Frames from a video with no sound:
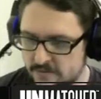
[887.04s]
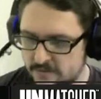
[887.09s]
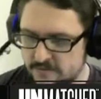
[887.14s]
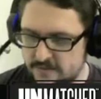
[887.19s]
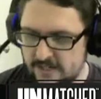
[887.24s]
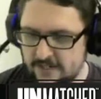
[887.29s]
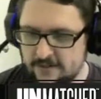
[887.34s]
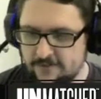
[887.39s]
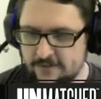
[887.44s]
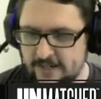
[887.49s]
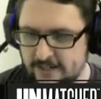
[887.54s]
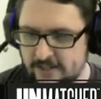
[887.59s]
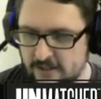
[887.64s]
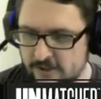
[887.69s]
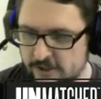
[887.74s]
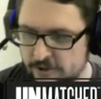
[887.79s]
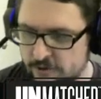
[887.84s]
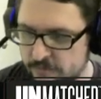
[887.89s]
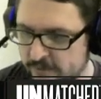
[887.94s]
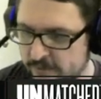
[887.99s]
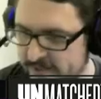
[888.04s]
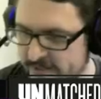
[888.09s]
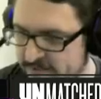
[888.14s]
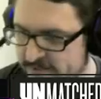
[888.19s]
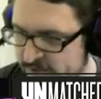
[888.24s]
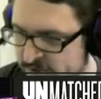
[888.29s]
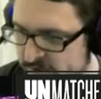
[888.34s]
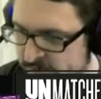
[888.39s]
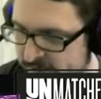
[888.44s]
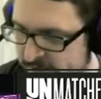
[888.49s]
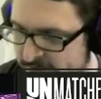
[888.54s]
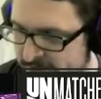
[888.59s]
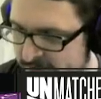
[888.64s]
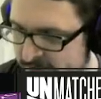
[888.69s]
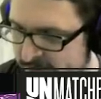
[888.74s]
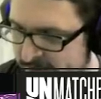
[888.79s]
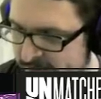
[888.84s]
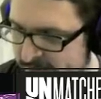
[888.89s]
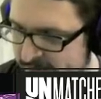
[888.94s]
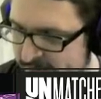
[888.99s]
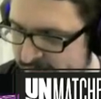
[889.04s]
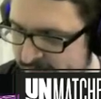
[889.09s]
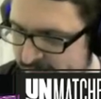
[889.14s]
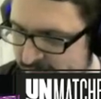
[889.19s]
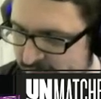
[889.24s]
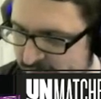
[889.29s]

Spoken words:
It's kind of like a Little Red situation there.